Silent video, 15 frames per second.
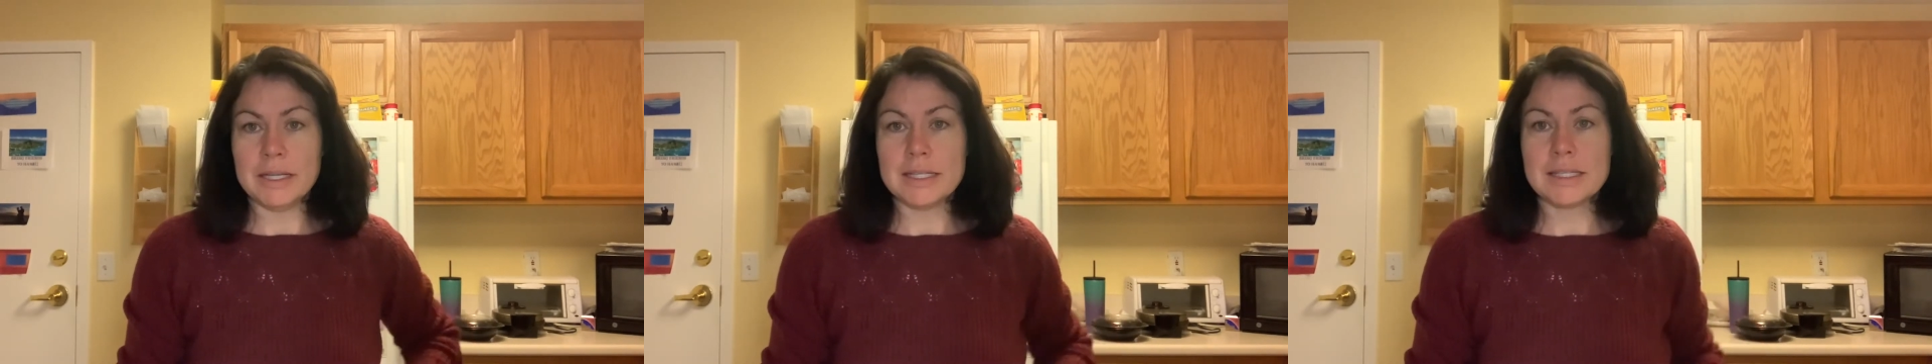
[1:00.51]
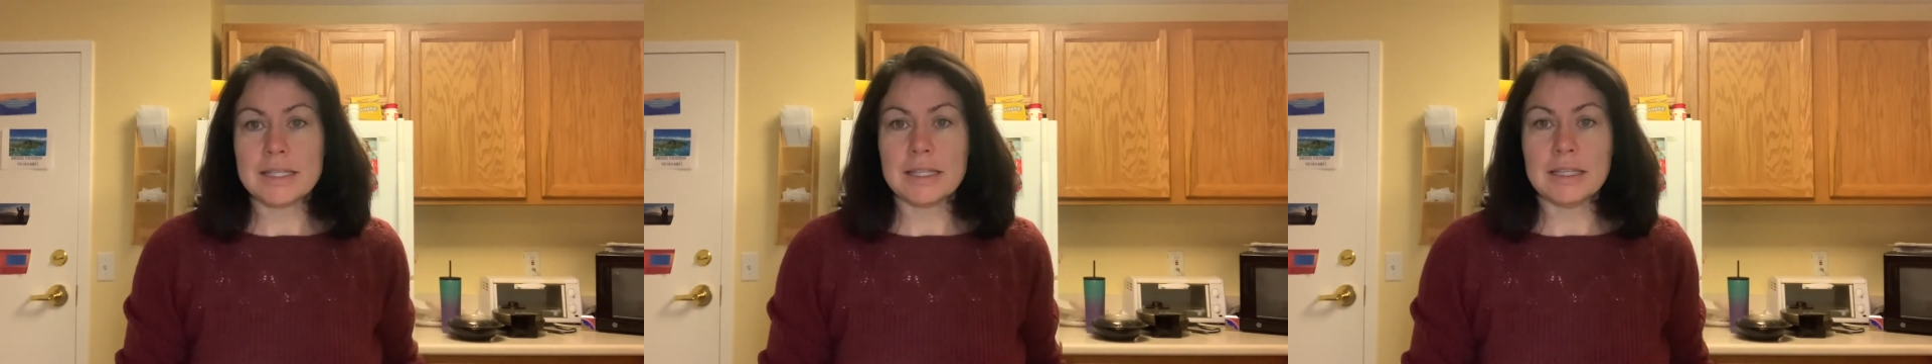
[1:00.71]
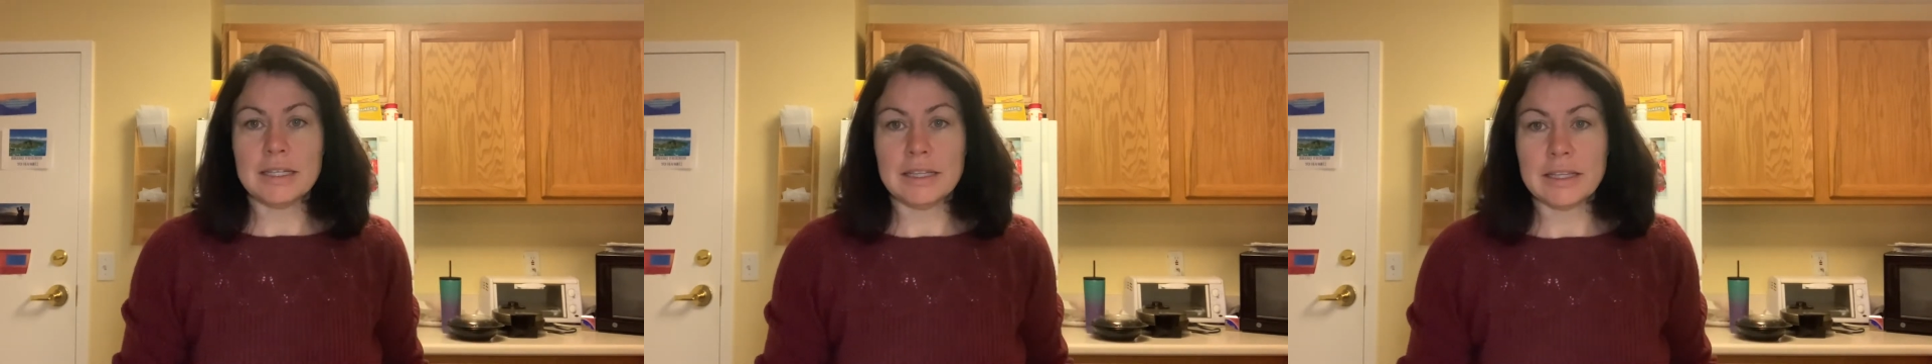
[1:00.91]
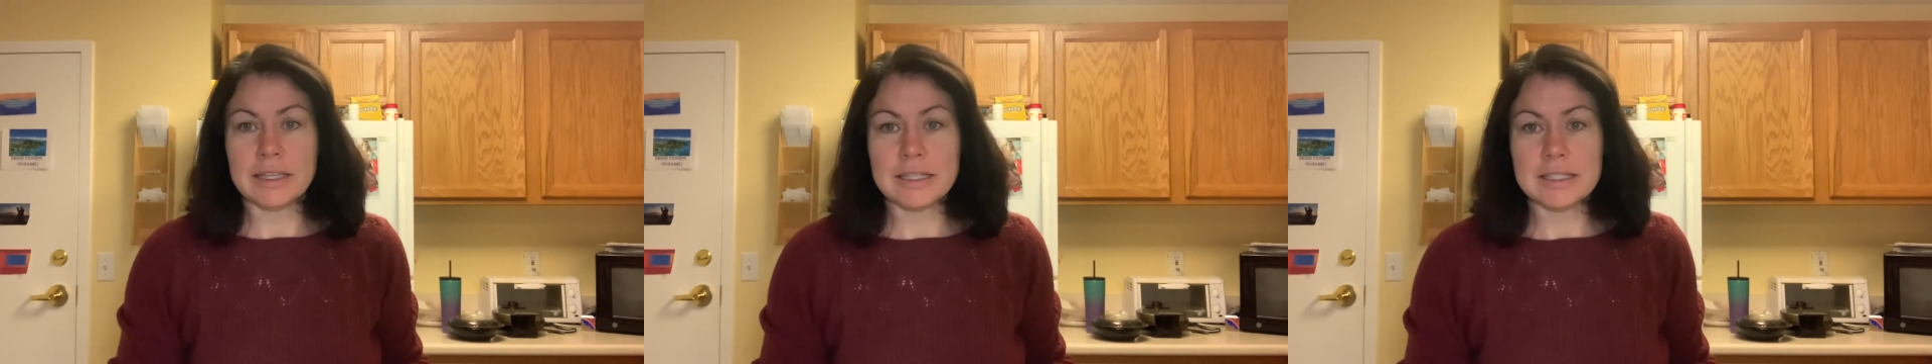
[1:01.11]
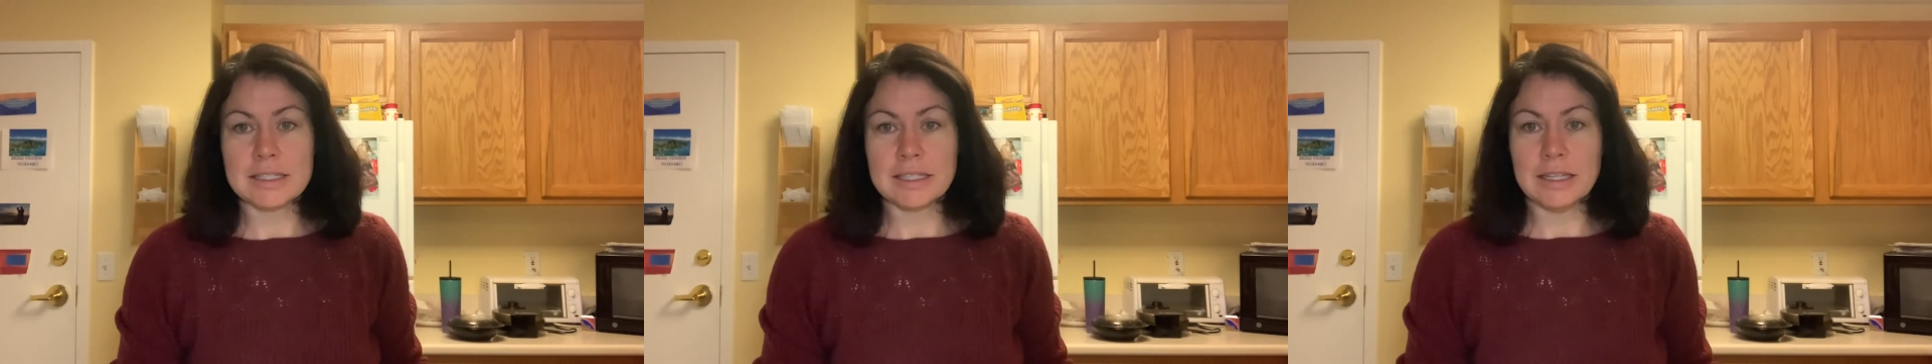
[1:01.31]
it's the little
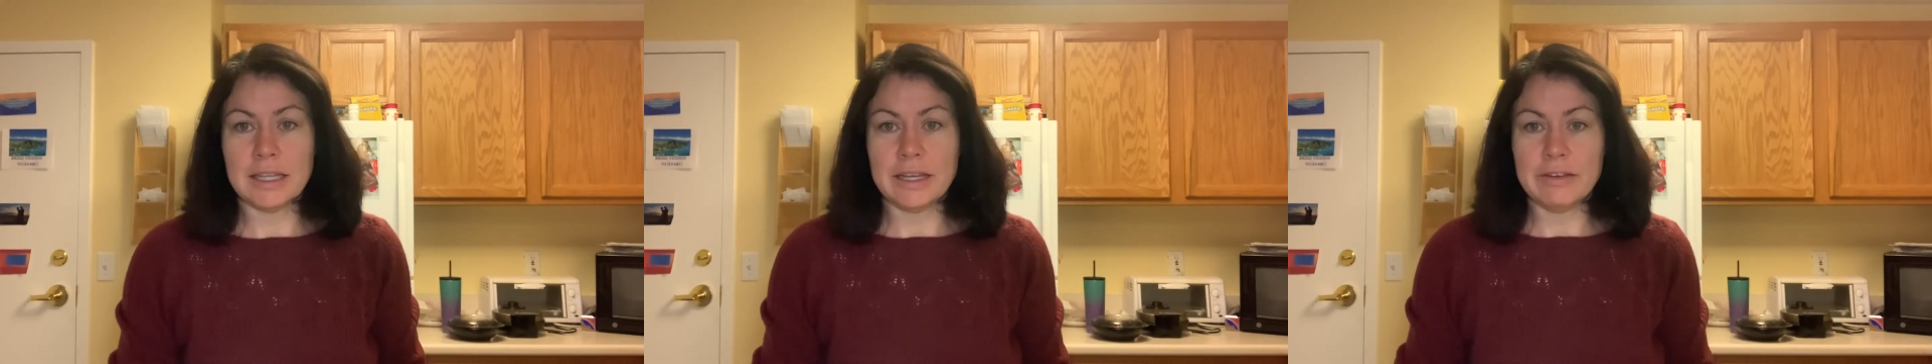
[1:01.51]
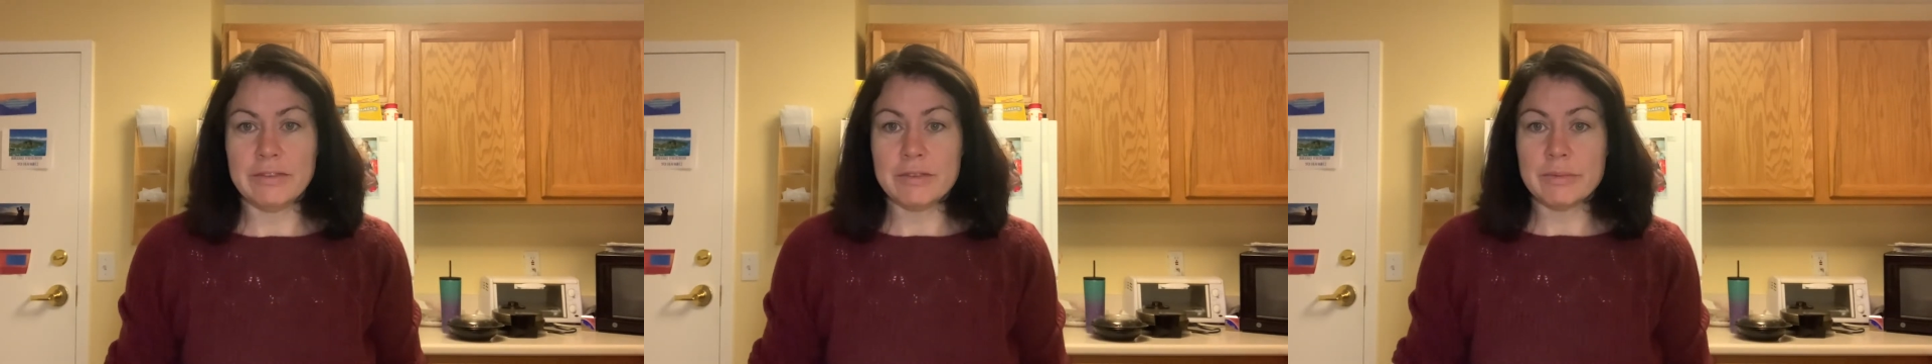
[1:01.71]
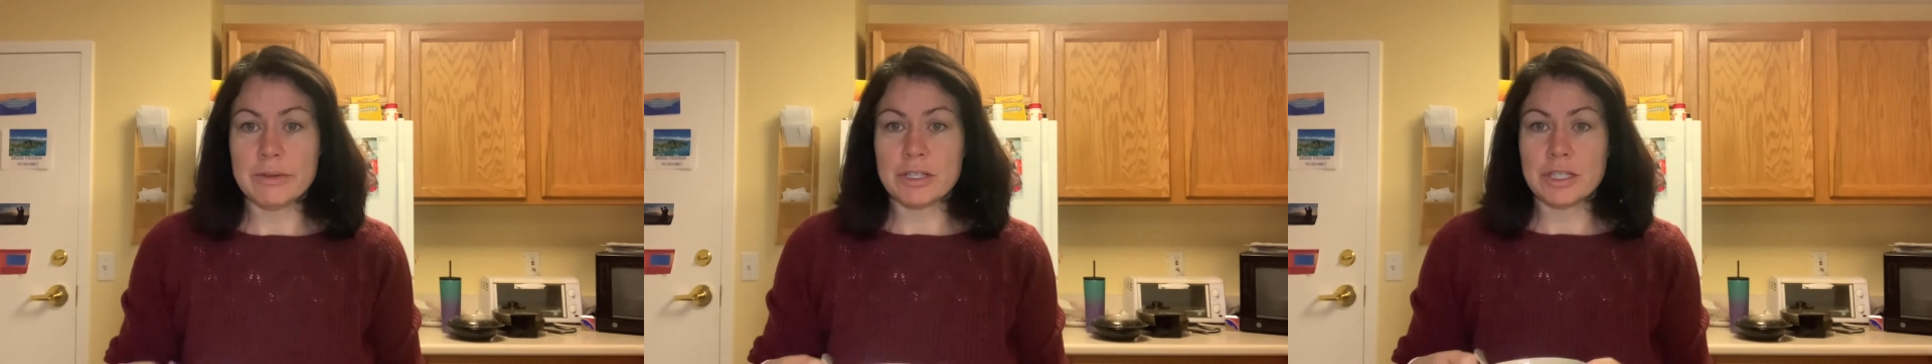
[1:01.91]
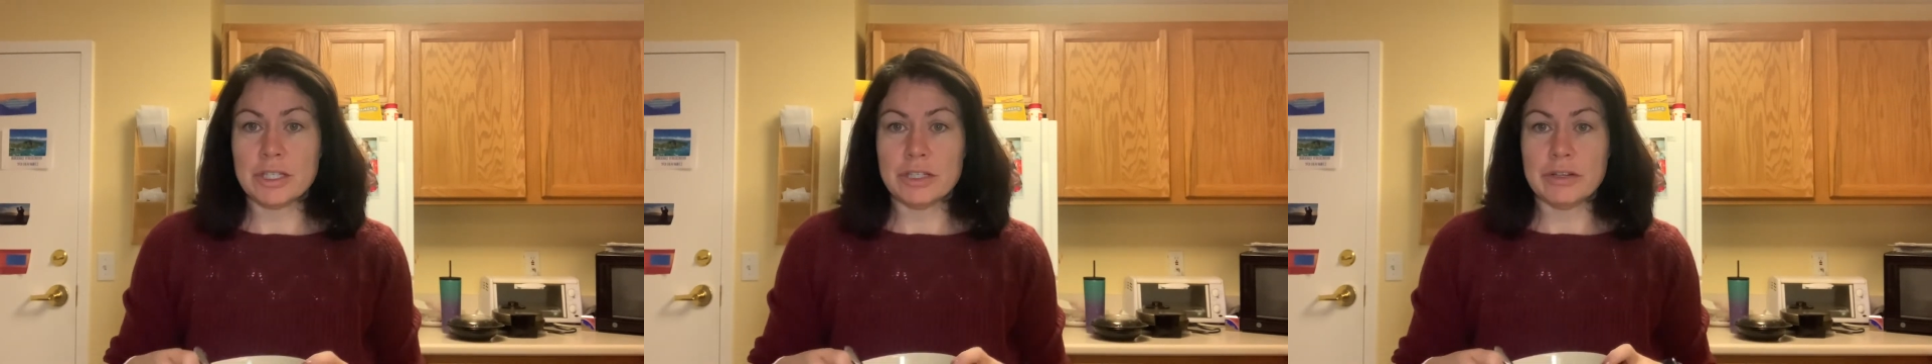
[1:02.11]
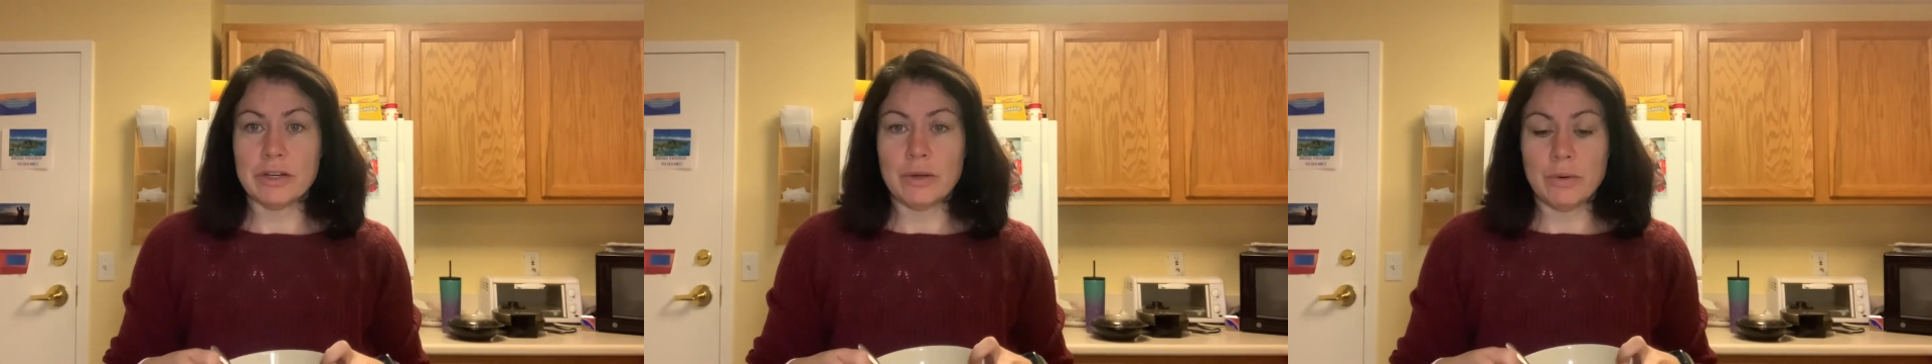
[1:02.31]
things in life, especially
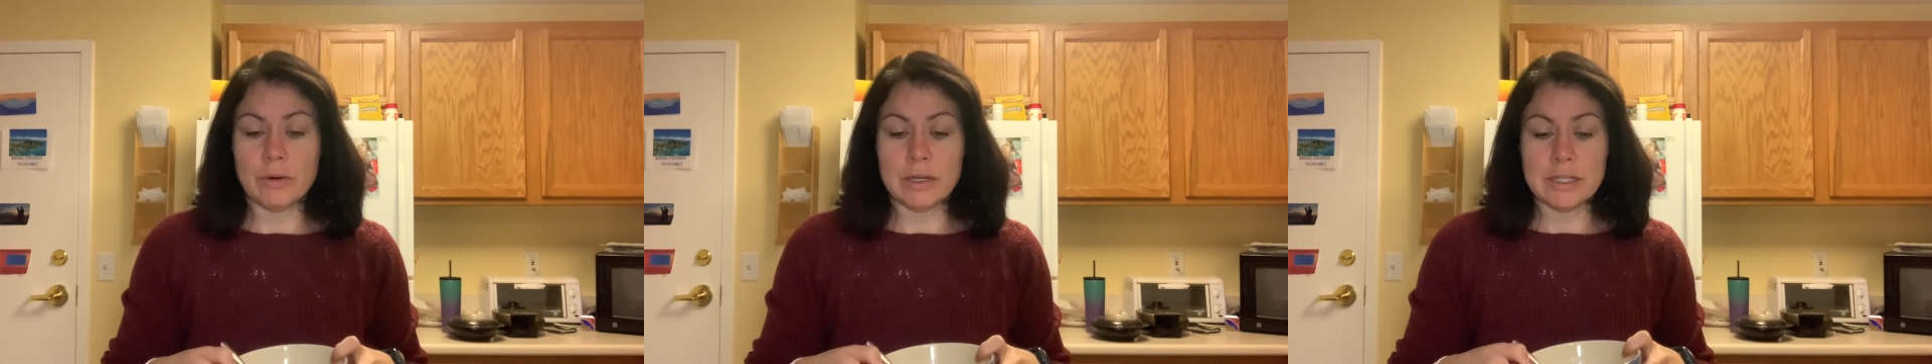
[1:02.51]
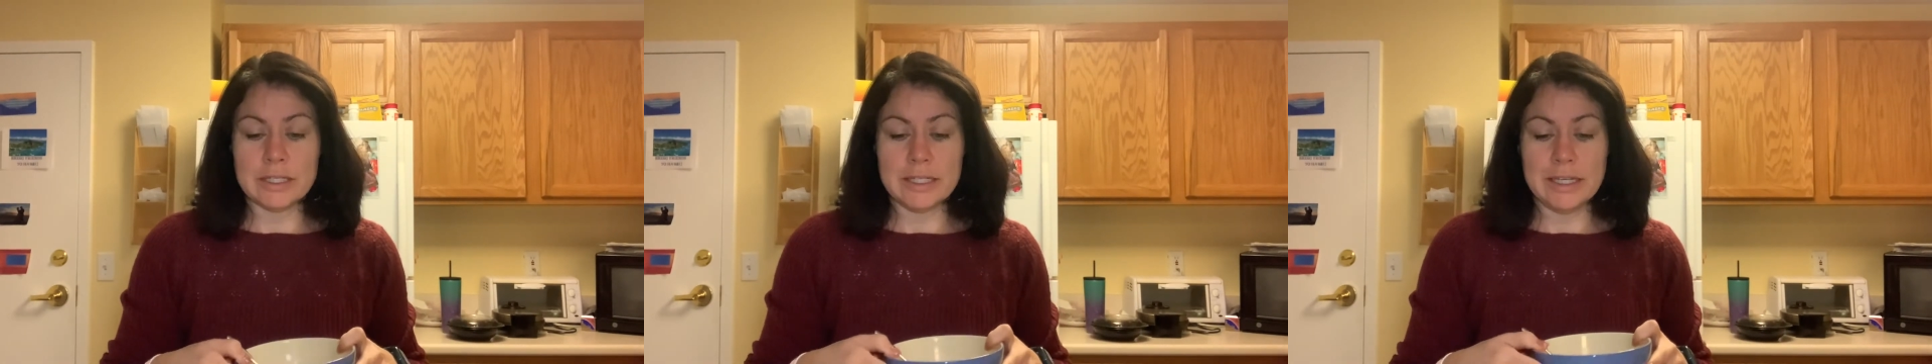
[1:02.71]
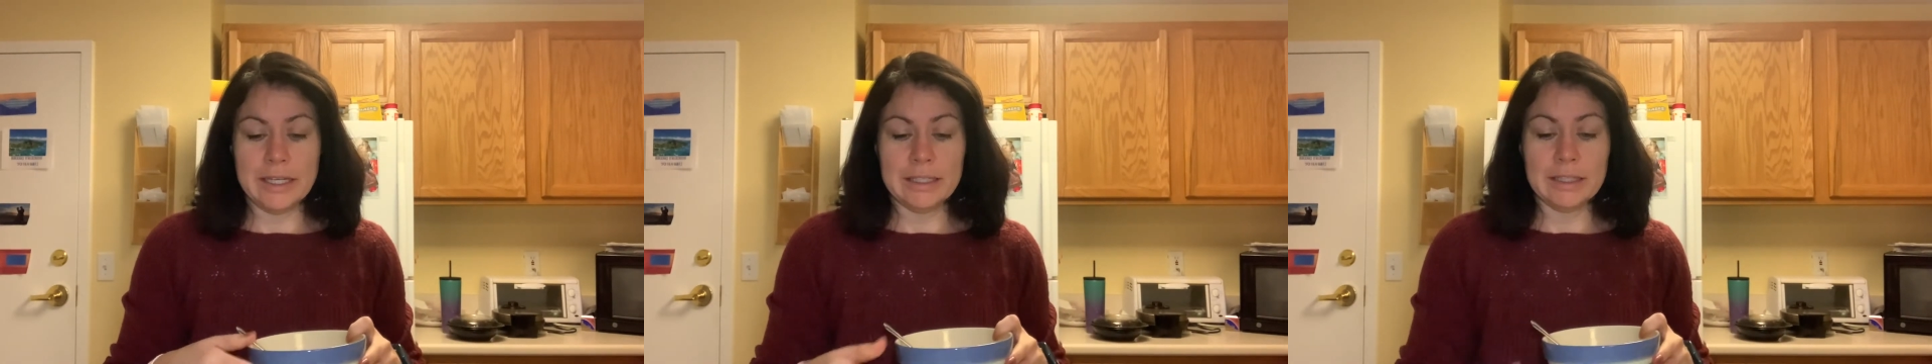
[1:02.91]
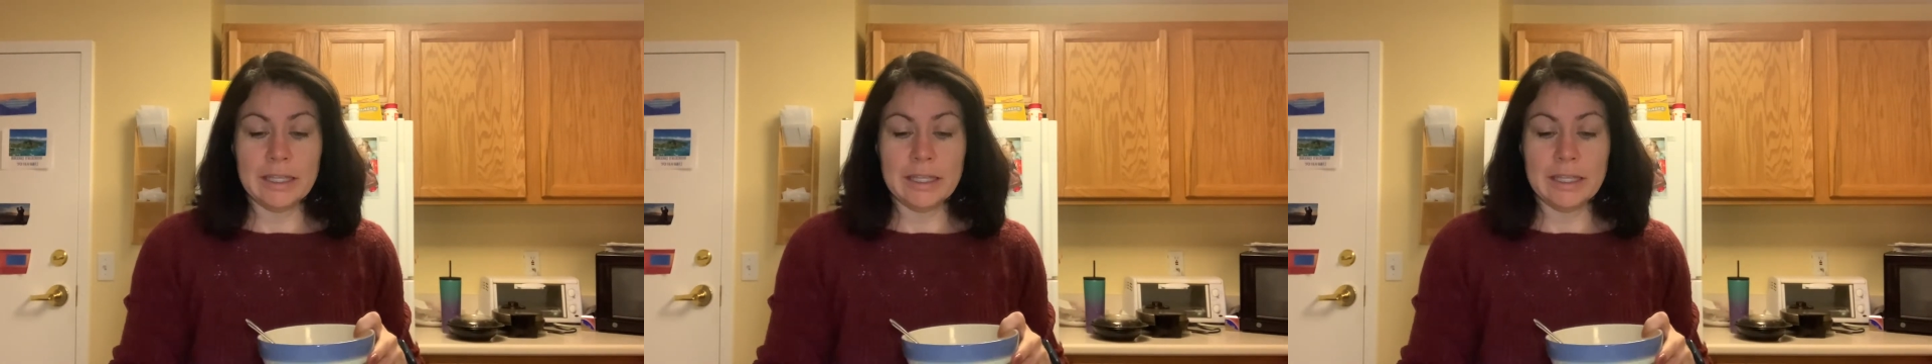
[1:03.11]
during quarantine.